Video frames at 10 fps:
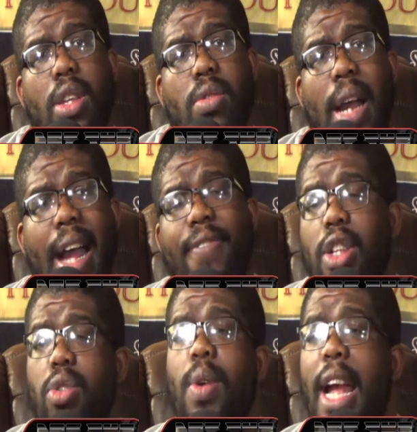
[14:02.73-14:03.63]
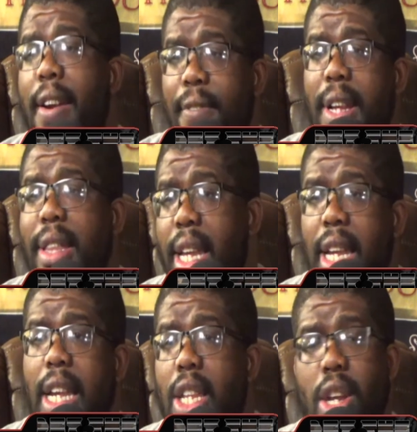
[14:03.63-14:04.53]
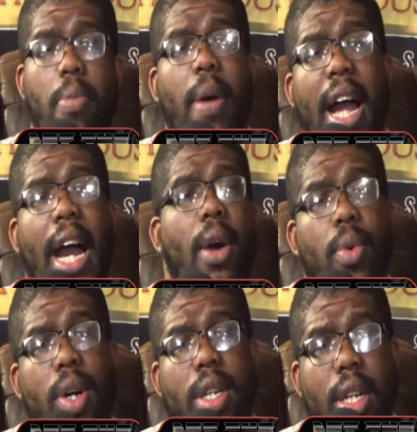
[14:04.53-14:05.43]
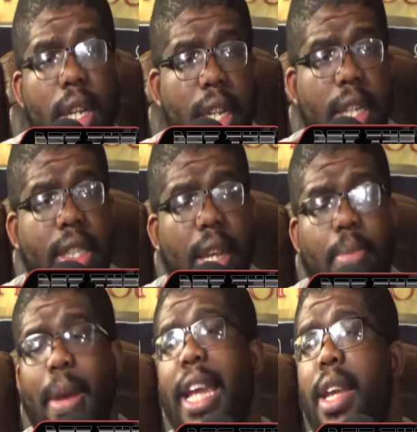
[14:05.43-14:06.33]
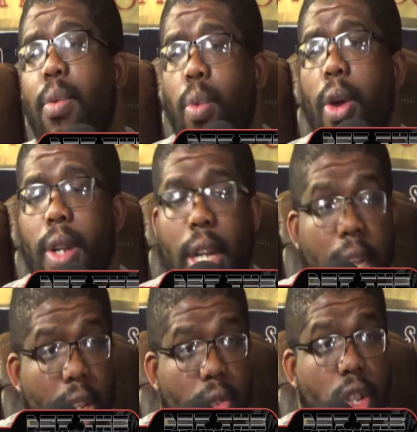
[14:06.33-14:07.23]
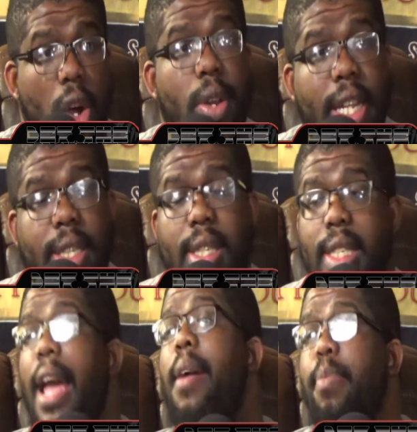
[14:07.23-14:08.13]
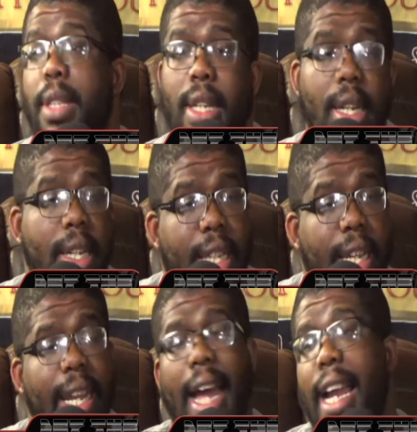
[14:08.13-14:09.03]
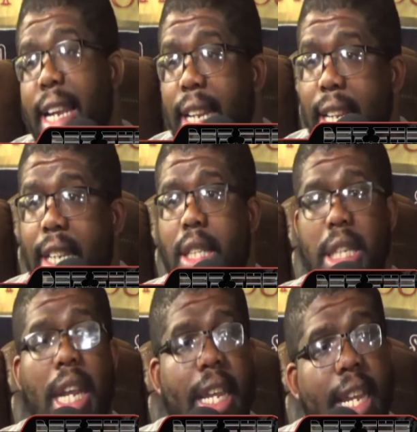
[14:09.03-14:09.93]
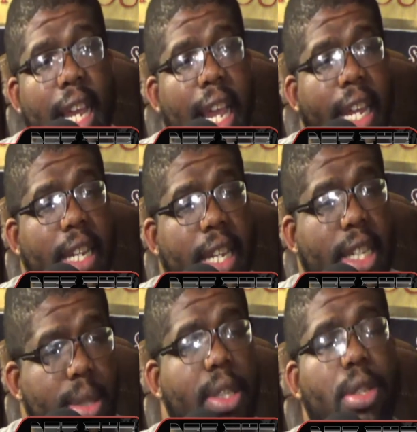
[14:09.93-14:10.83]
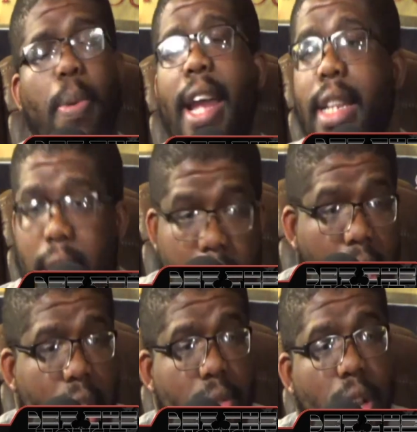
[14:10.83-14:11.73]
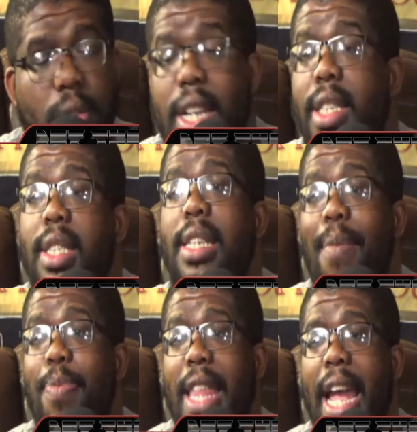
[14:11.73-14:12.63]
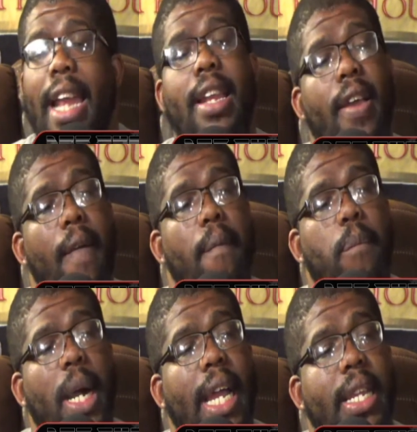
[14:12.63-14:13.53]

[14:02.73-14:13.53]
have to do everything in your power to make it work. You don't accept the lying and the cheating and the disrespecting. You don't accept that, but